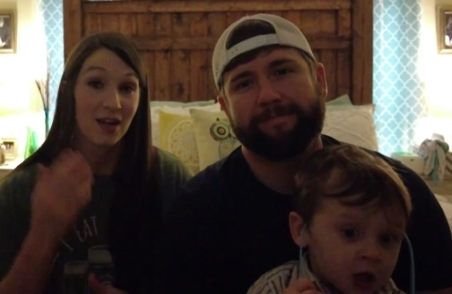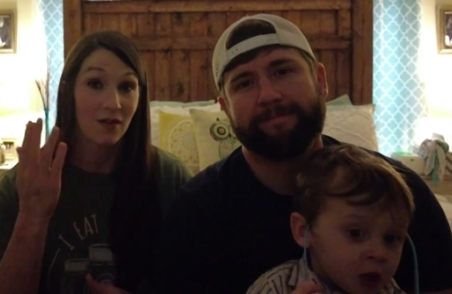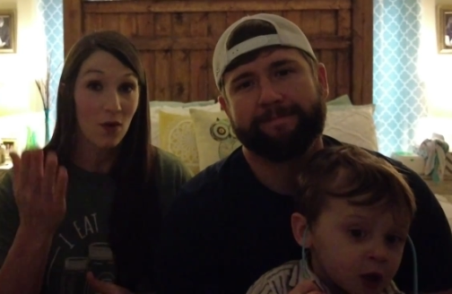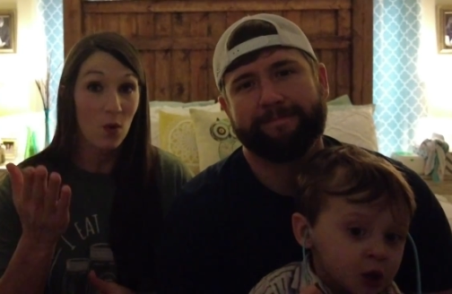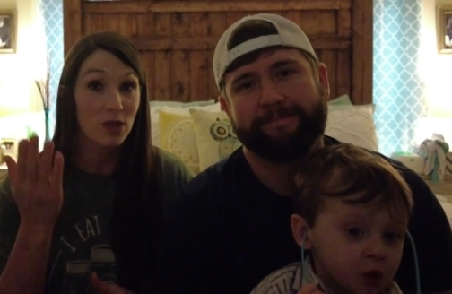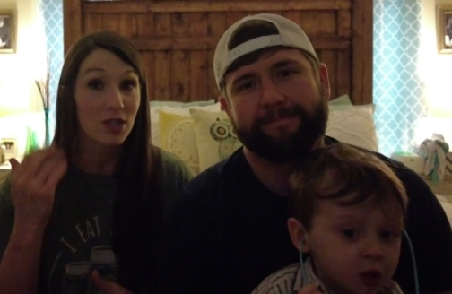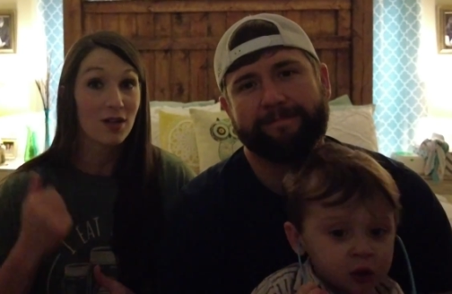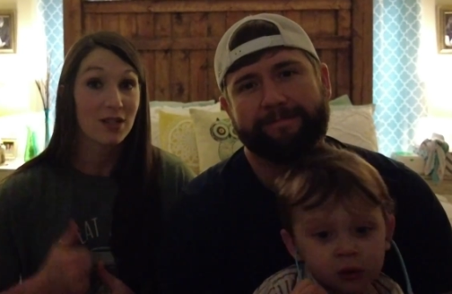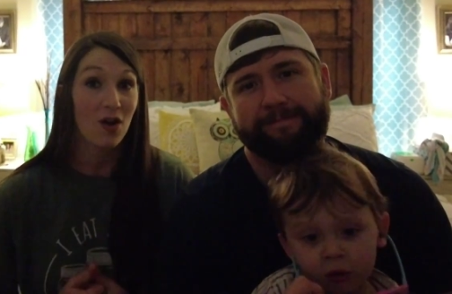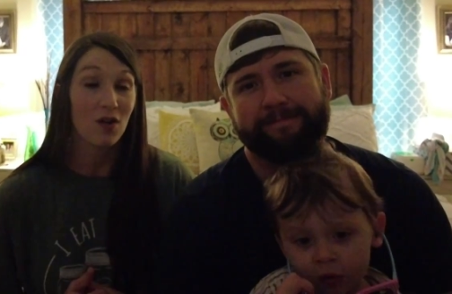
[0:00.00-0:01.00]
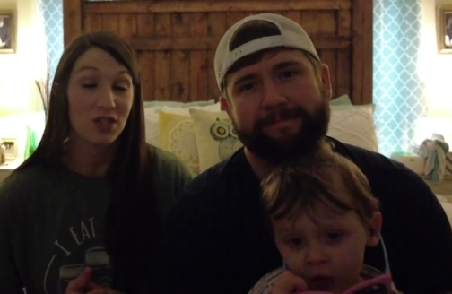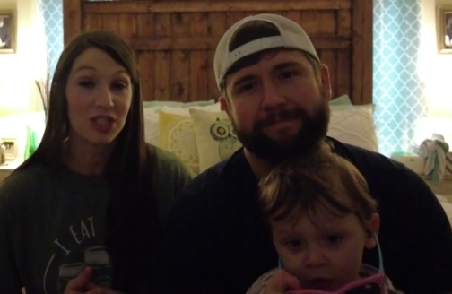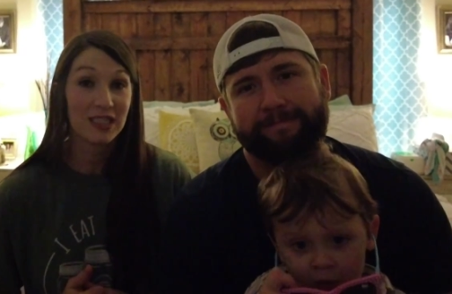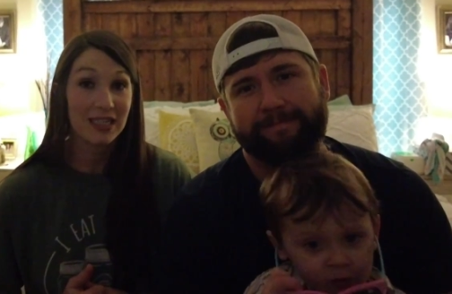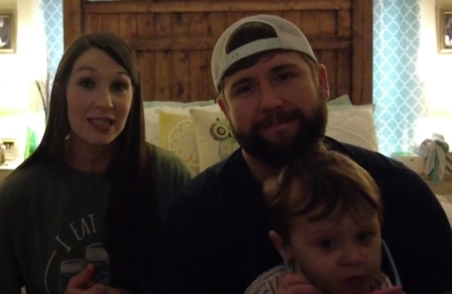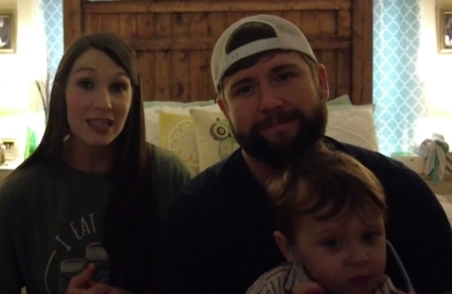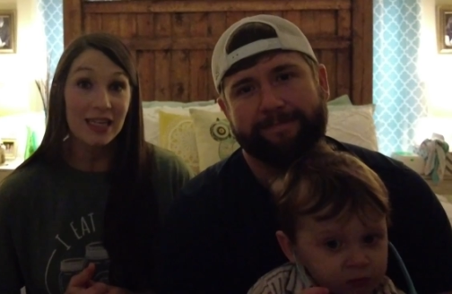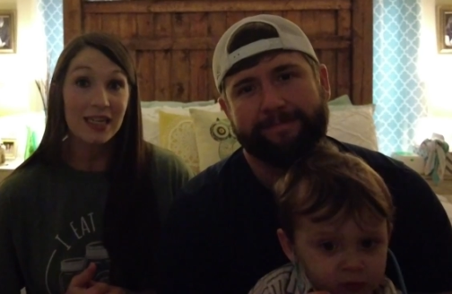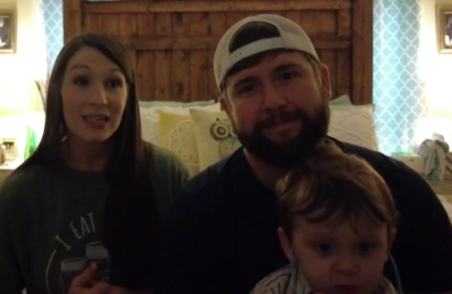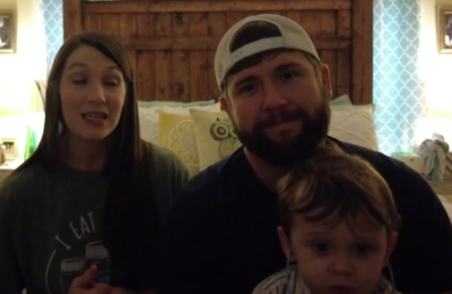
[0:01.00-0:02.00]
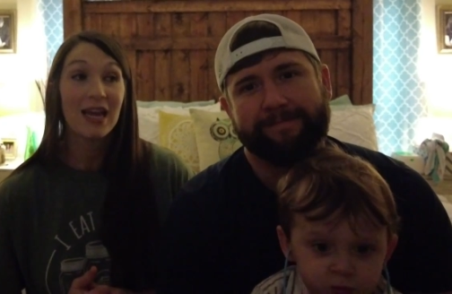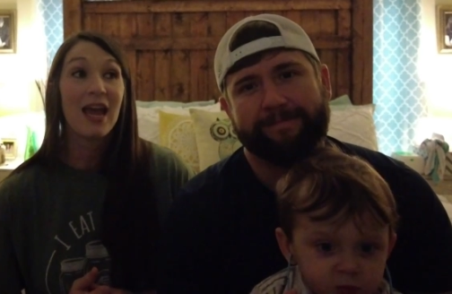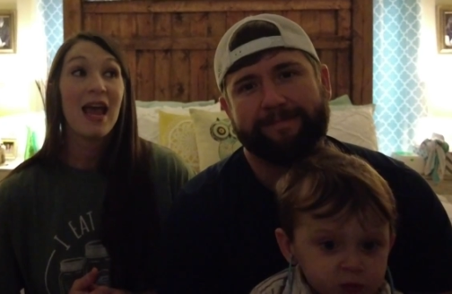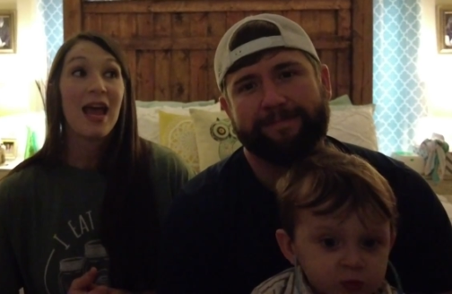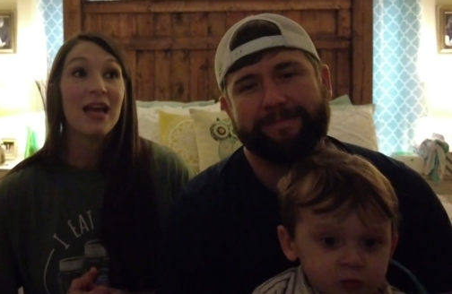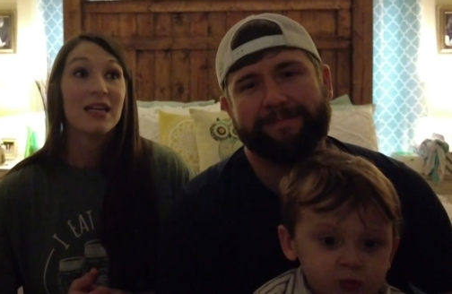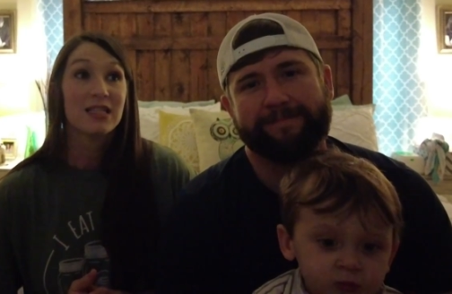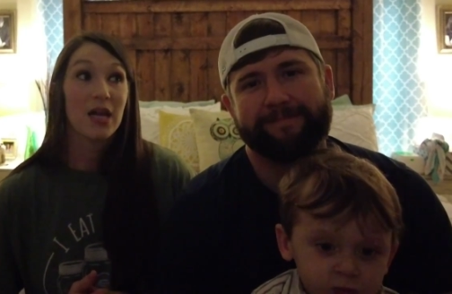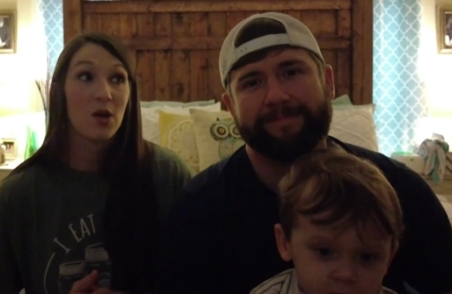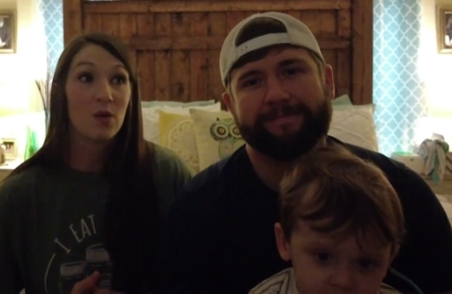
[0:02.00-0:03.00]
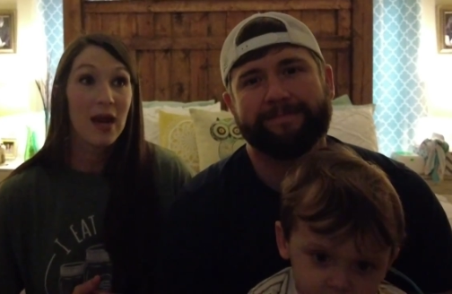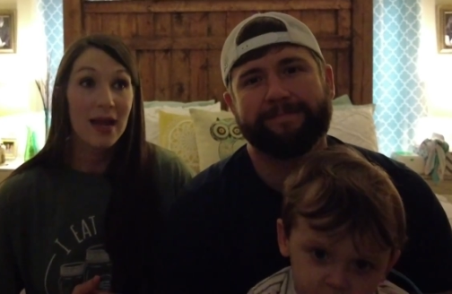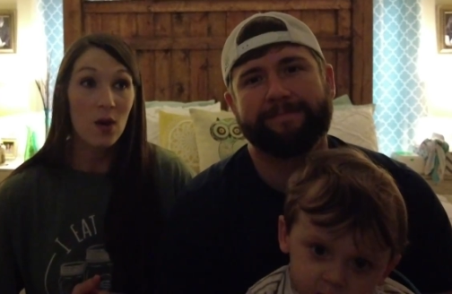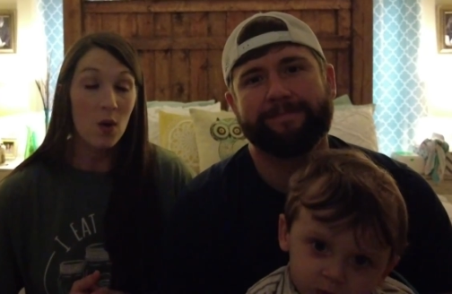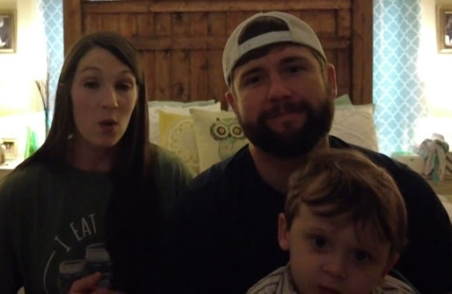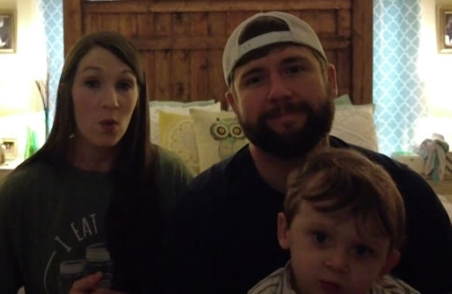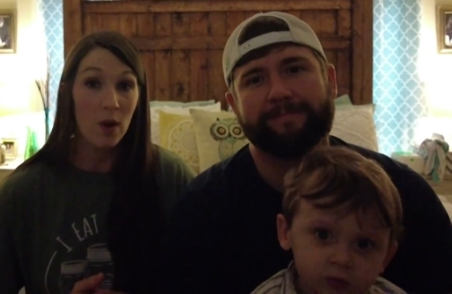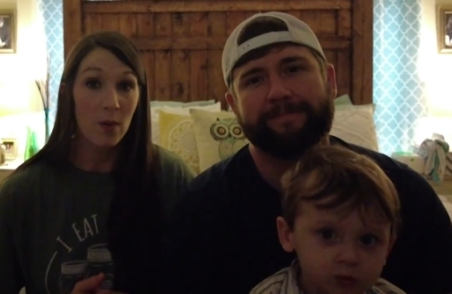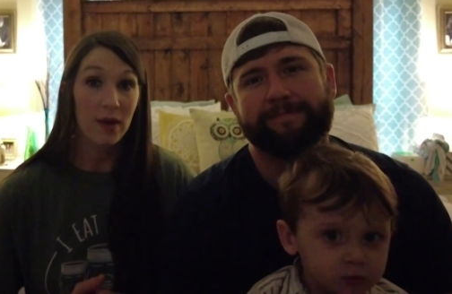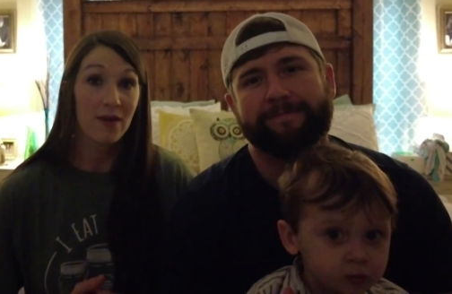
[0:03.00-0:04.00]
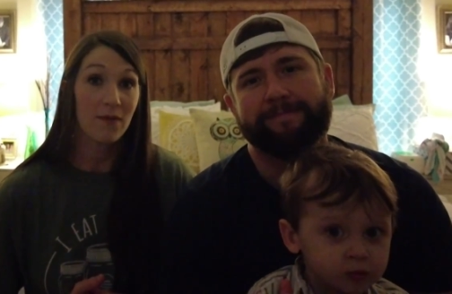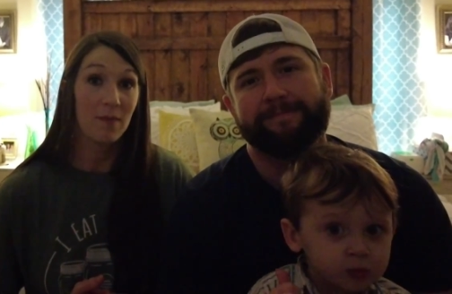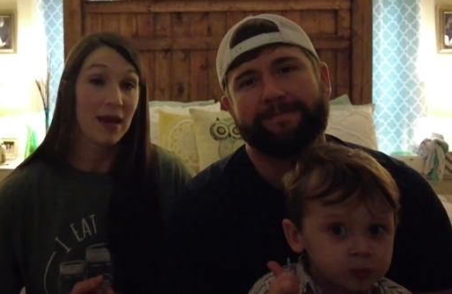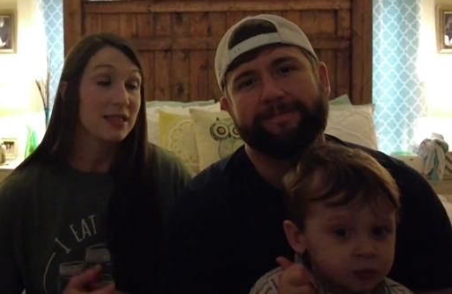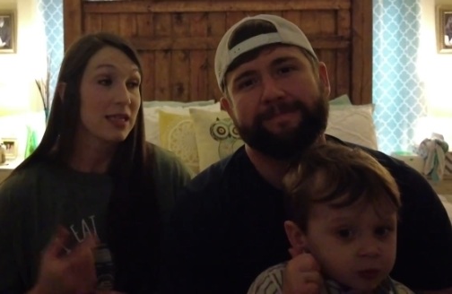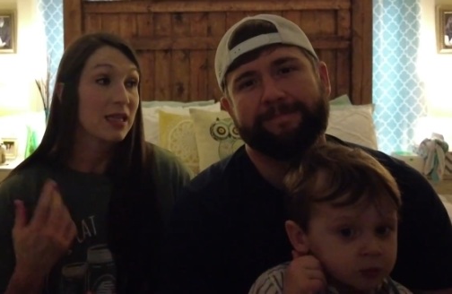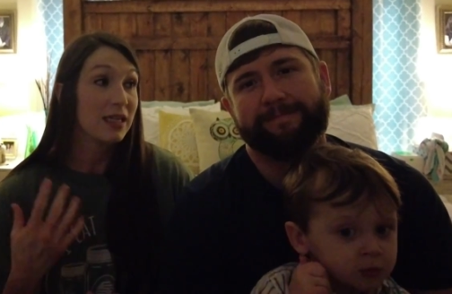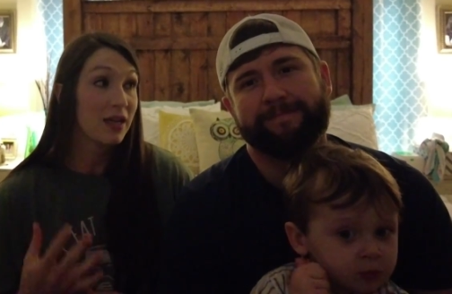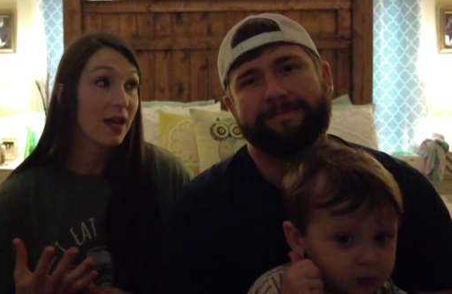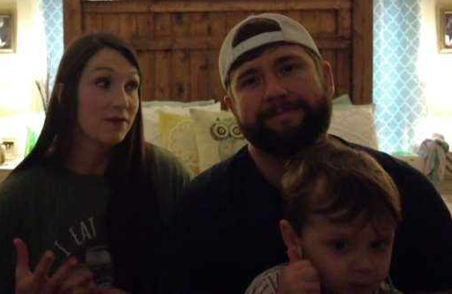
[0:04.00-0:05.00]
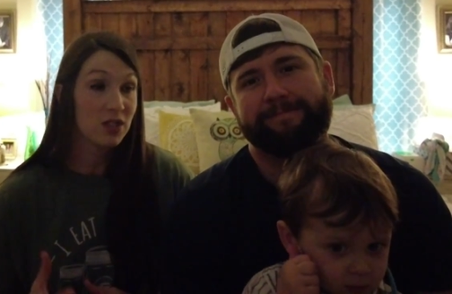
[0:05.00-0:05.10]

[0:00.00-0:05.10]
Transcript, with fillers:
Speaker 1: it. And of course, y'all saw she did get it. So now what we basically have